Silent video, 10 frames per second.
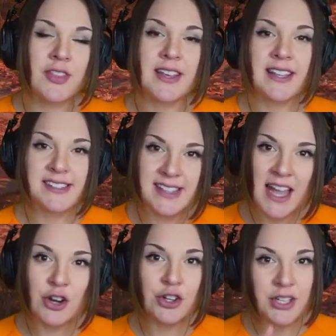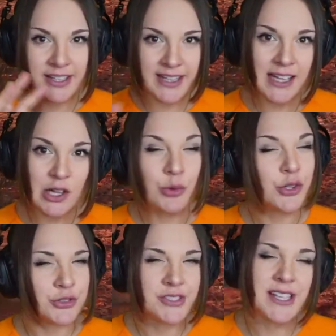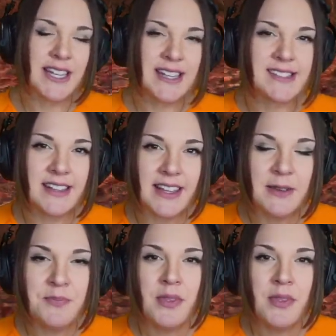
they get staggered. Yellow, you'll see it easily.